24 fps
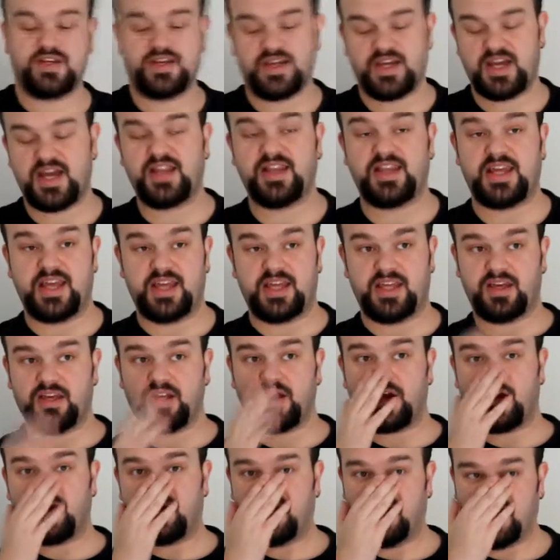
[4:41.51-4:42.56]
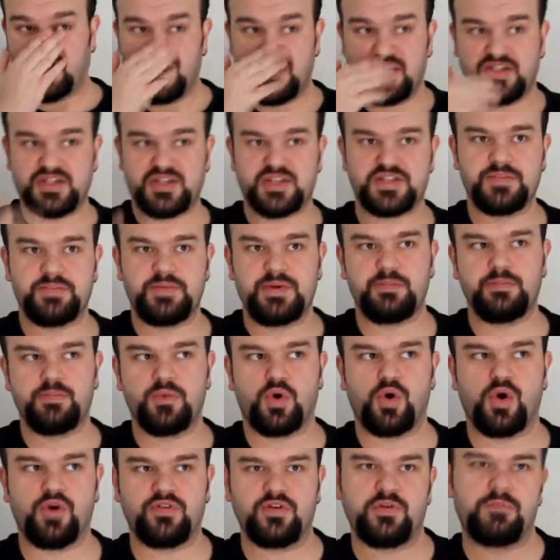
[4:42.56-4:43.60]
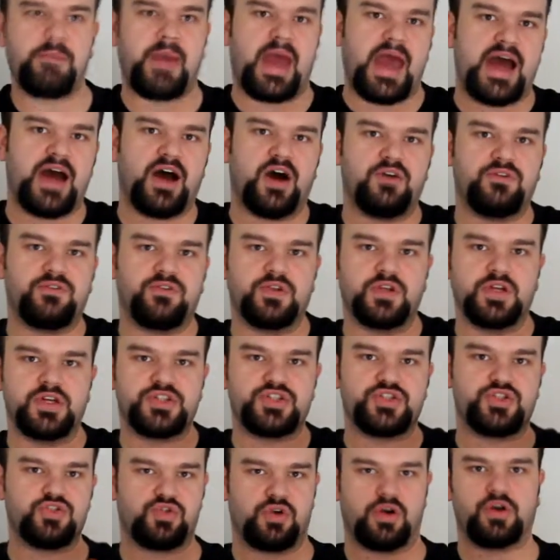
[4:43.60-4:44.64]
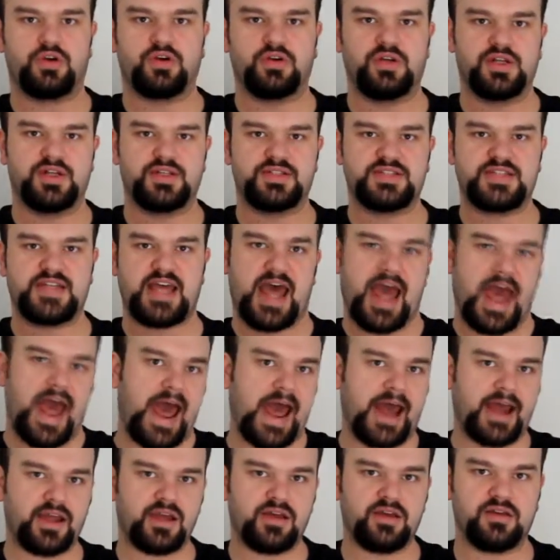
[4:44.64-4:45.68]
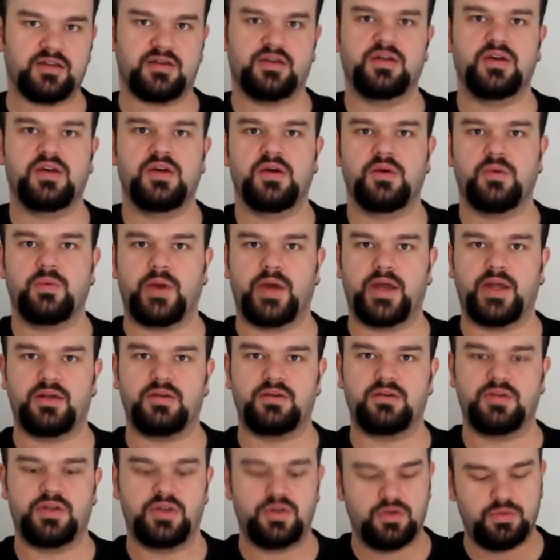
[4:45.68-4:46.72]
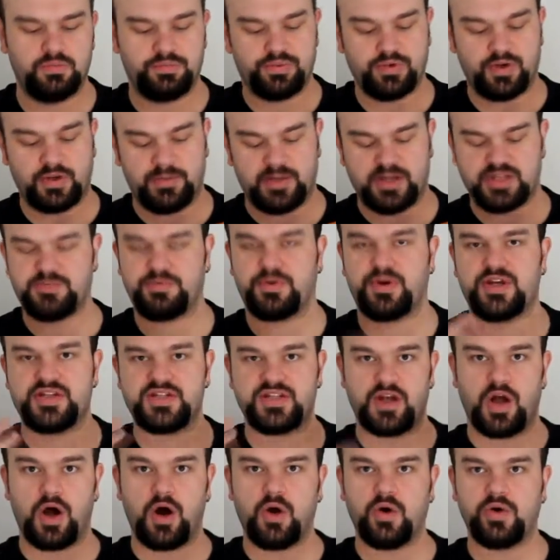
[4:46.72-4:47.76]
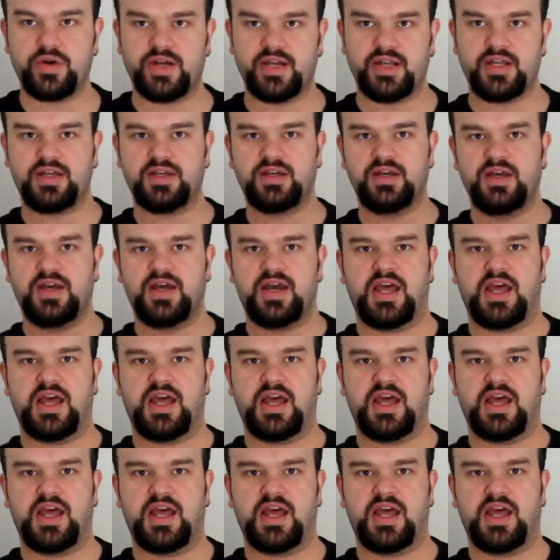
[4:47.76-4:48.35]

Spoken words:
And there you go. So it's a bit more of a powerful, stronger attack when you pretty much press and hold it in.